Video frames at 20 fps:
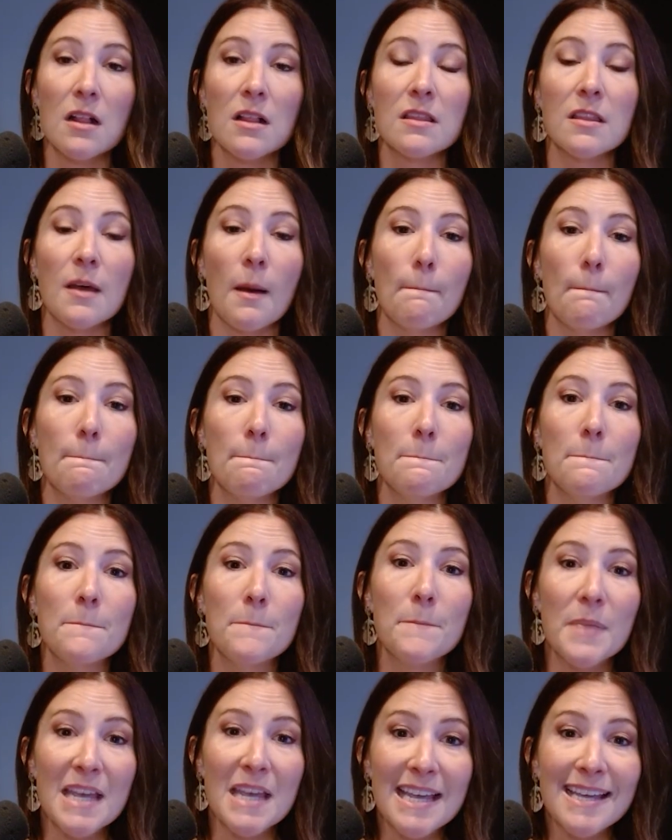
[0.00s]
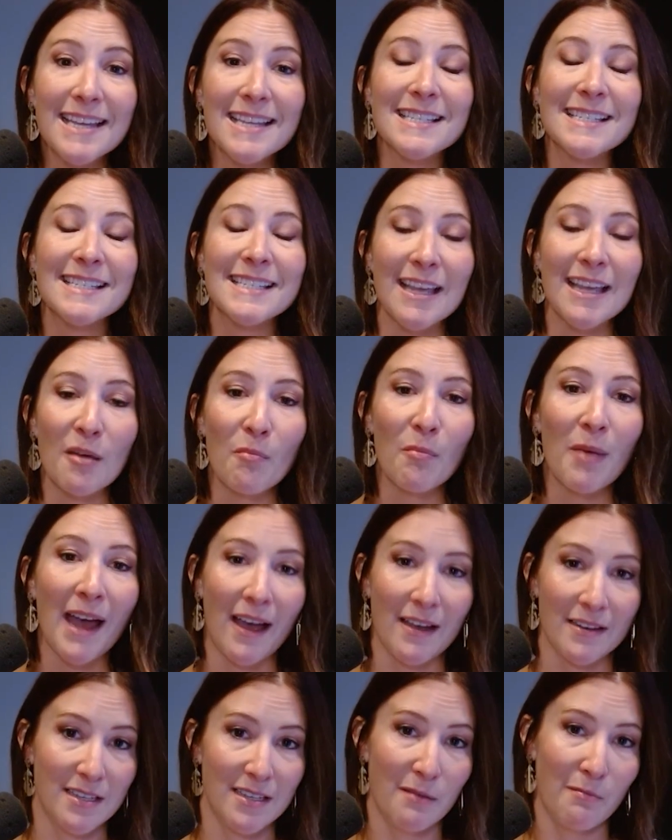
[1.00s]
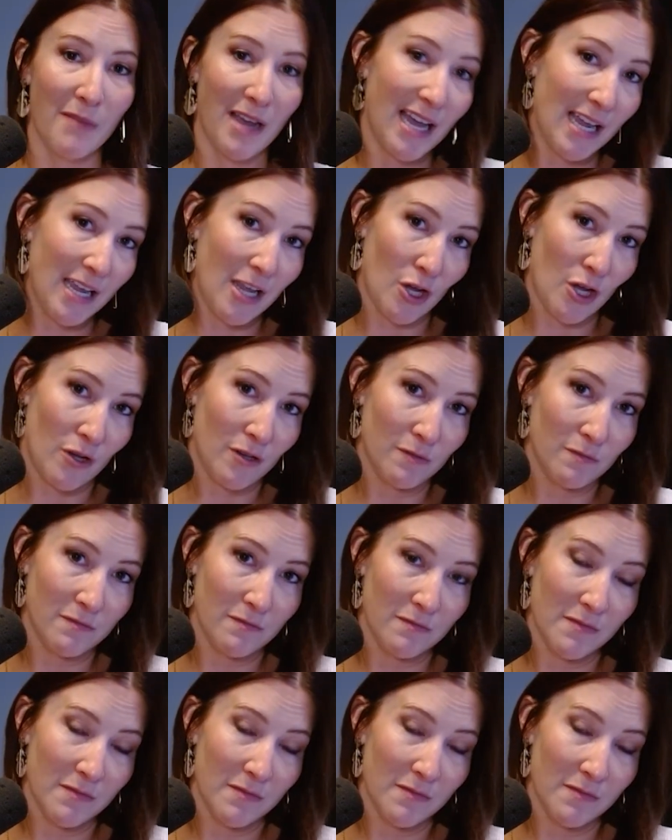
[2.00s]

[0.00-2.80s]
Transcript: the biggest impact in my home